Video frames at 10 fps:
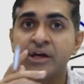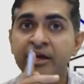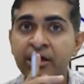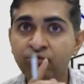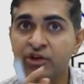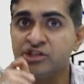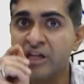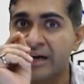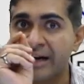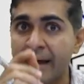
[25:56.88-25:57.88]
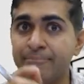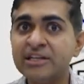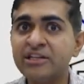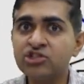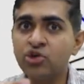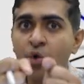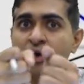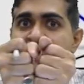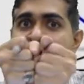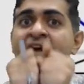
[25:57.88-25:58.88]
in which the rabbit is
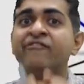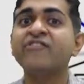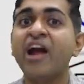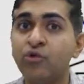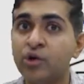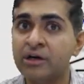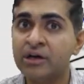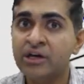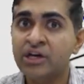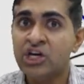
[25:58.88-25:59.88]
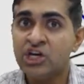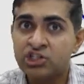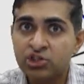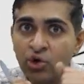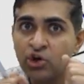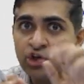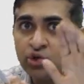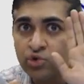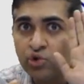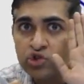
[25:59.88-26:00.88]
holding a flower. So due to